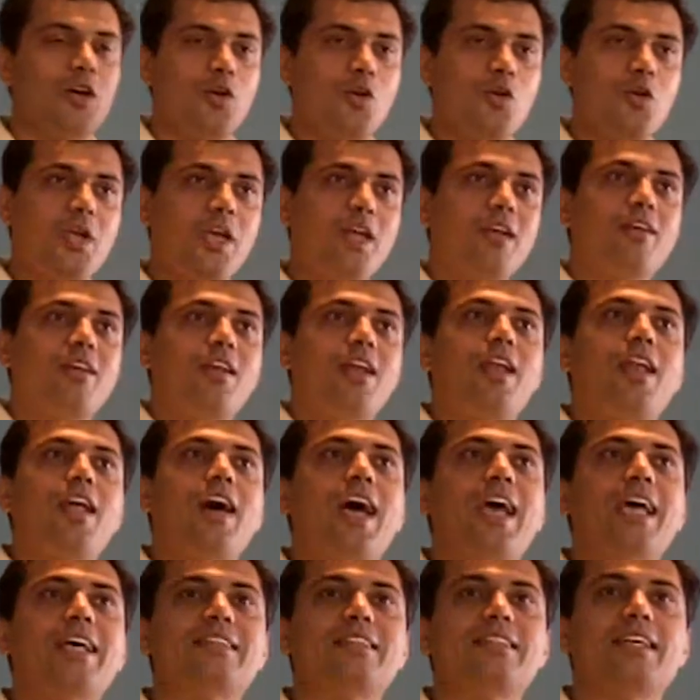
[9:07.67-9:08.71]
you can
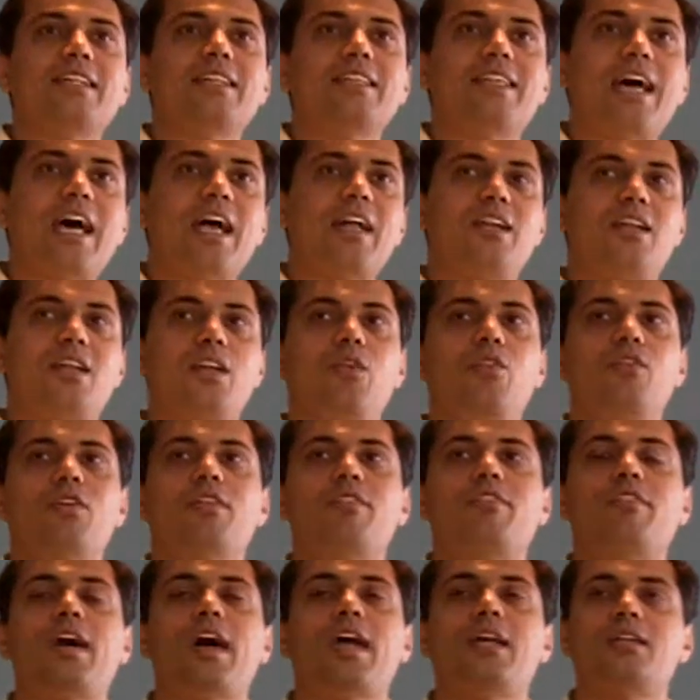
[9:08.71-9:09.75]
realize that that
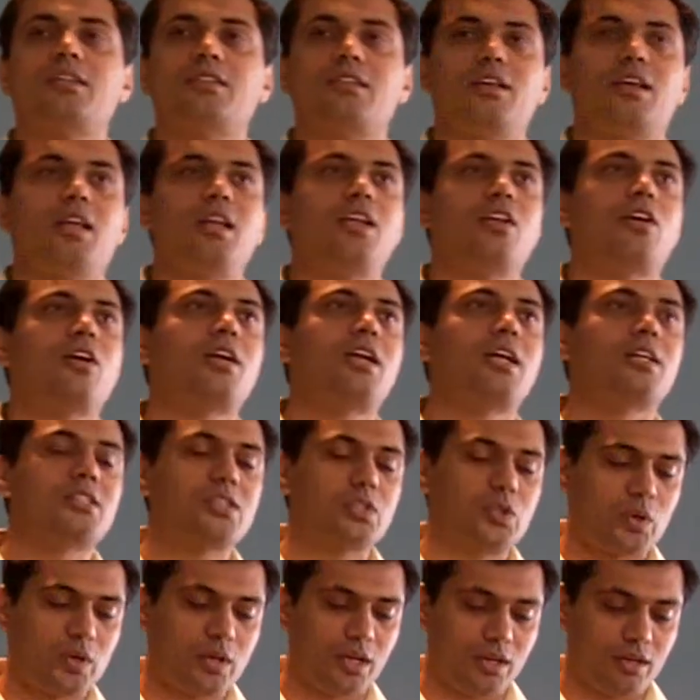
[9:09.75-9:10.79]
trivial fight is really not
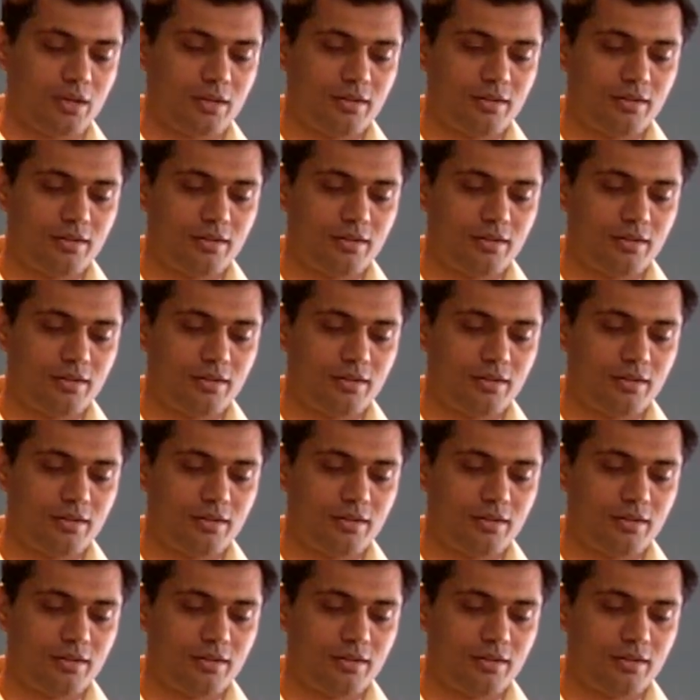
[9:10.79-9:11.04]
necessary,